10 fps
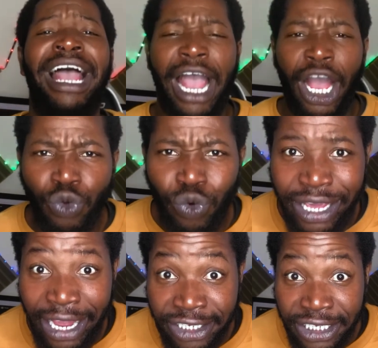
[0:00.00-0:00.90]
And who
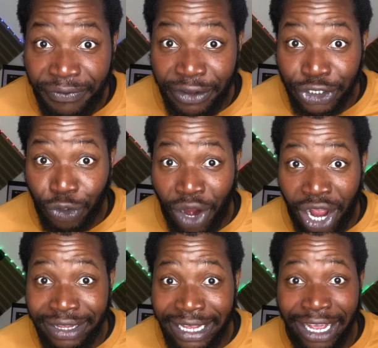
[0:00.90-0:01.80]
cares if it's the
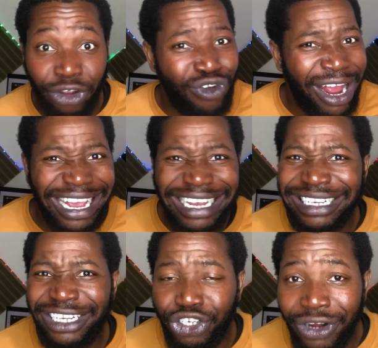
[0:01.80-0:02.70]
wrong thing? Greg is
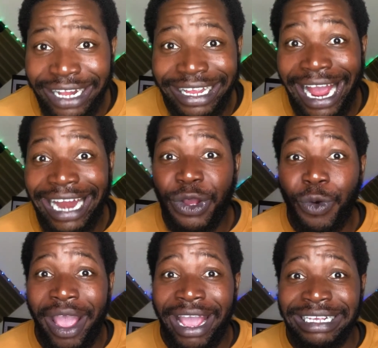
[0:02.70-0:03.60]
a threat
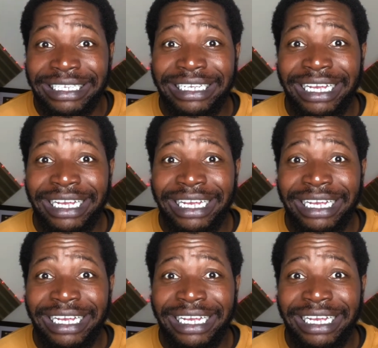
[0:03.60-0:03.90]
anyways.